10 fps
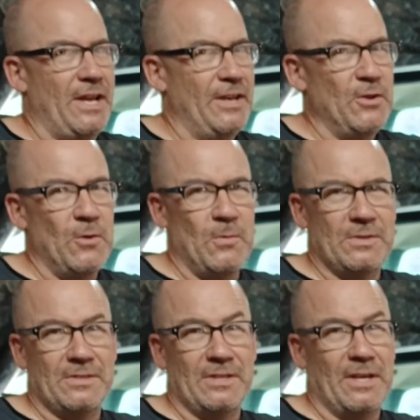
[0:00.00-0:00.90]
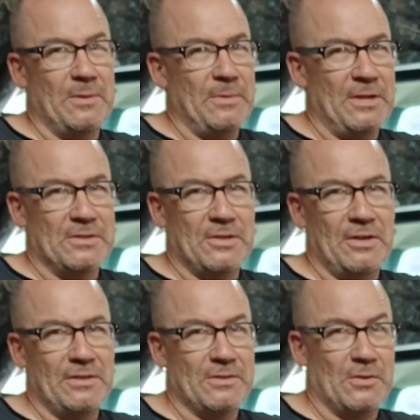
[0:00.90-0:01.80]
I knew it wasn't going to be as
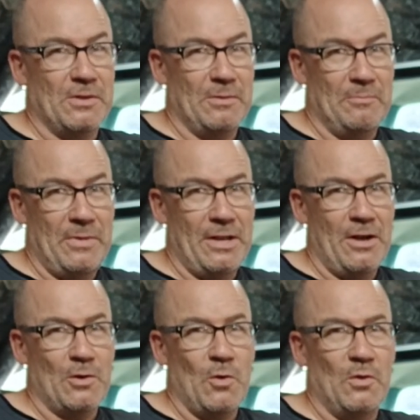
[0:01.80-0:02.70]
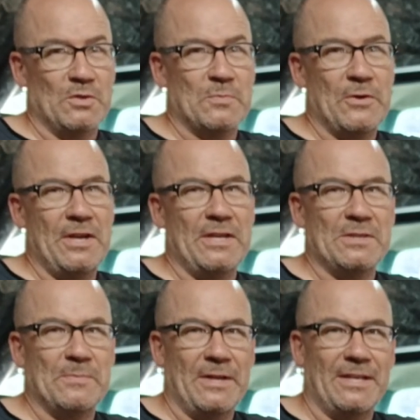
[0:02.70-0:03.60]
good as being on Coil Springs,
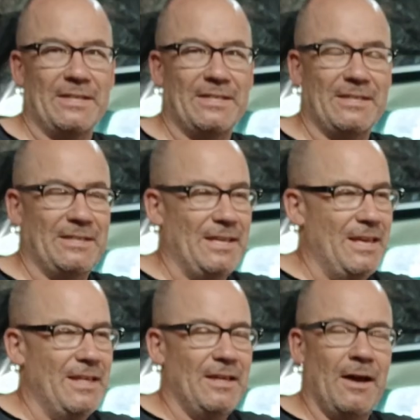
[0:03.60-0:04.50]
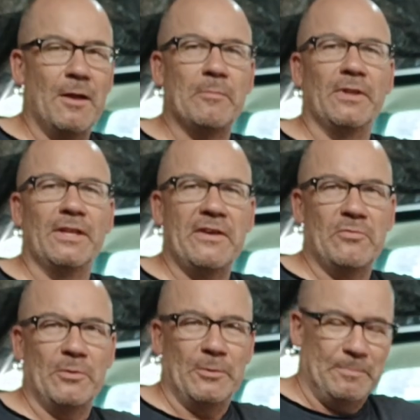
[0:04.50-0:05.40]
but
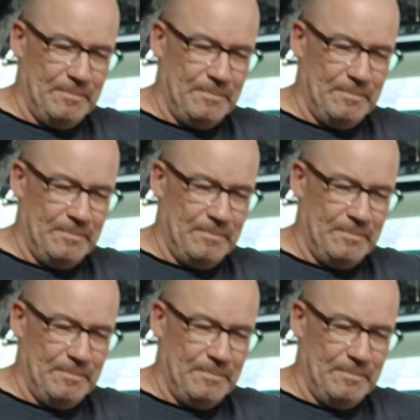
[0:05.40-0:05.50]
unbelievable.